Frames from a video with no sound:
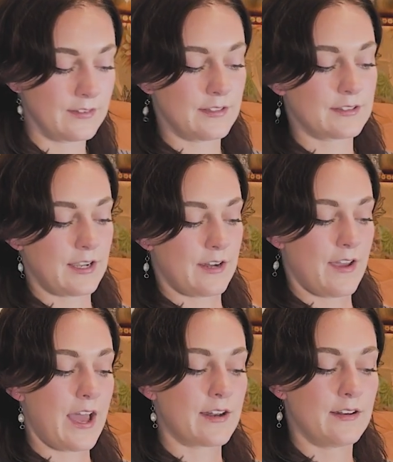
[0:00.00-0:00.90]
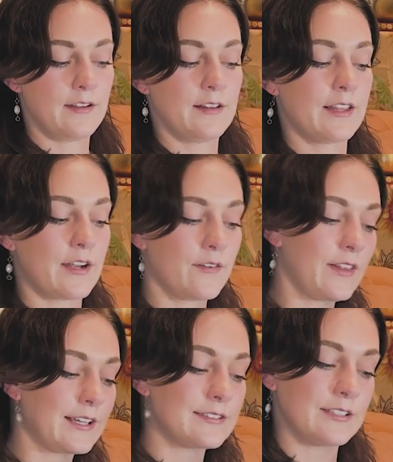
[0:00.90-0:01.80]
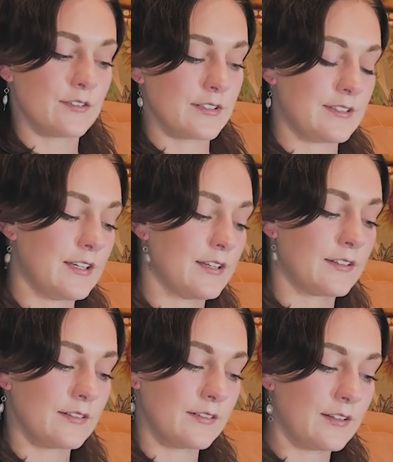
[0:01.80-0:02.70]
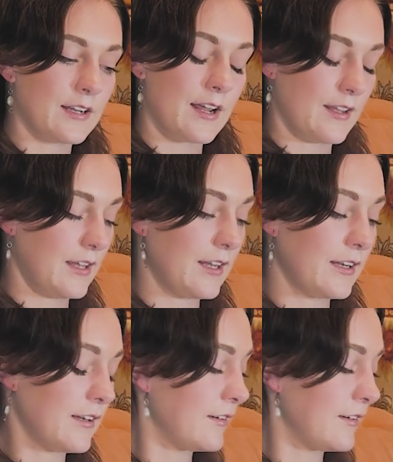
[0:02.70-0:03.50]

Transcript: does kind of add a layer of secrecy and hidden